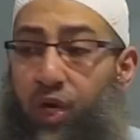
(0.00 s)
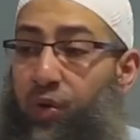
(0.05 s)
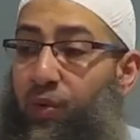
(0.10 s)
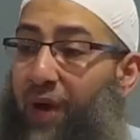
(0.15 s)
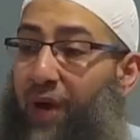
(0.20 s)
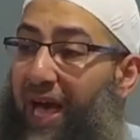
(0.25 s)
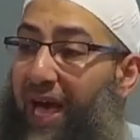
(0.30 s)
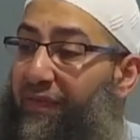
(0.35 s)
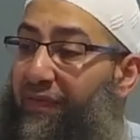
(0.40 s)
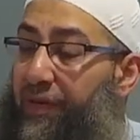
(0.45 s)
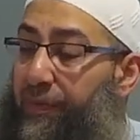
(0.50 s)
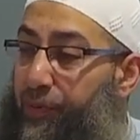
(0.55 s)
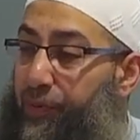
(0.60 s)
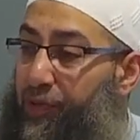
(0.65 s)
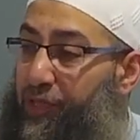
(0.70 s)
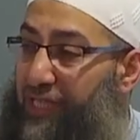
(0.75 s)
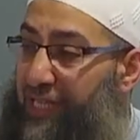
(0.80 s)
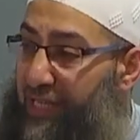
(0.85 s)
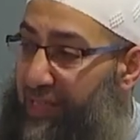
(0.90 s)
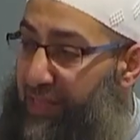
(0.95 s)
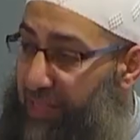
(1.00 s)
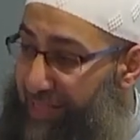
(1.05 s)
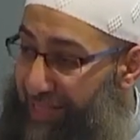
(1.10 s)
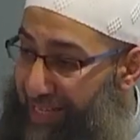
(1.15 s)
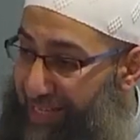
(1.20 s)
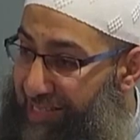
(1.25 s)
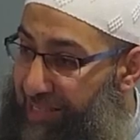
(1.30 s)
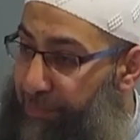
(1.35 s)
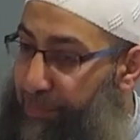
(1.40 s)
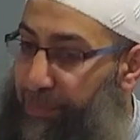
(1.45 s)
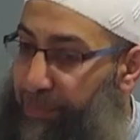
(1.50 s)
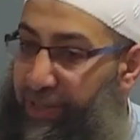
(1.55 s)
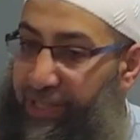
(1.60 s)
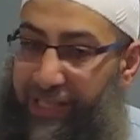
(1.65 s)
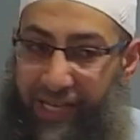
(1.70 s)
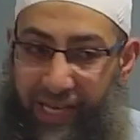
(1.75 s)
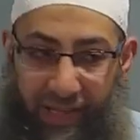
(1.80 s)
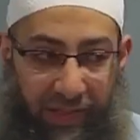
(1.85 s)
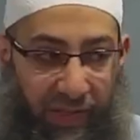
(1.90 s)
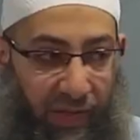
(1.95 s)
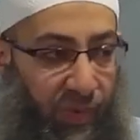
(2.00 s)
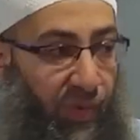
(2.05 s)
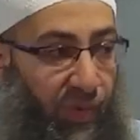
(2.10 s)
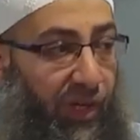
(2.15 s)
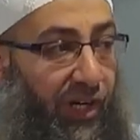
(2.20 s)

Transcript: who haven't put in the discipline and the